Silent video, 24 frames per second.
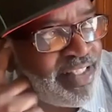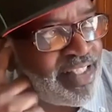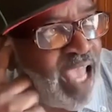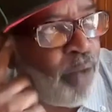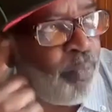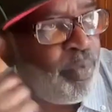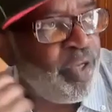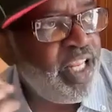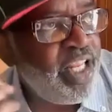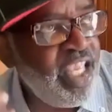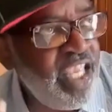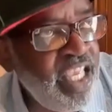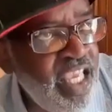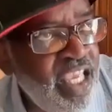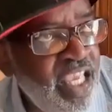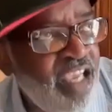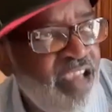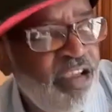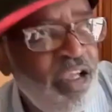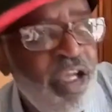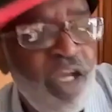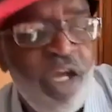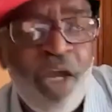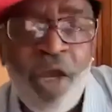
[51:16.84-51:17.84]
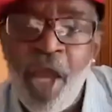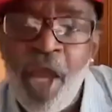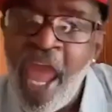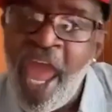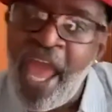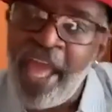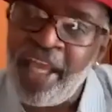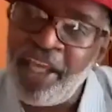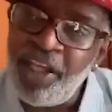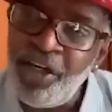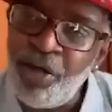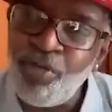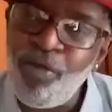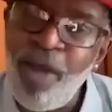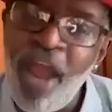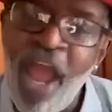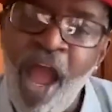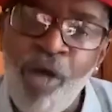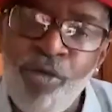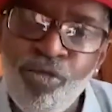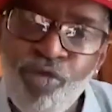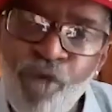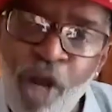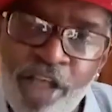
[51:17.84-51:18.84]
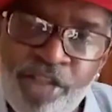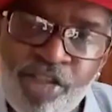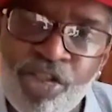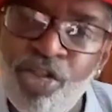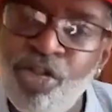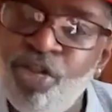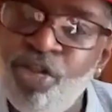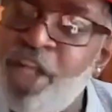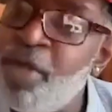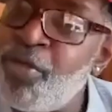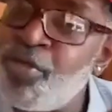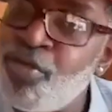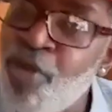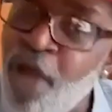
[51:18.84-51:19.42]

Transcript: I would hear hanging around Russell and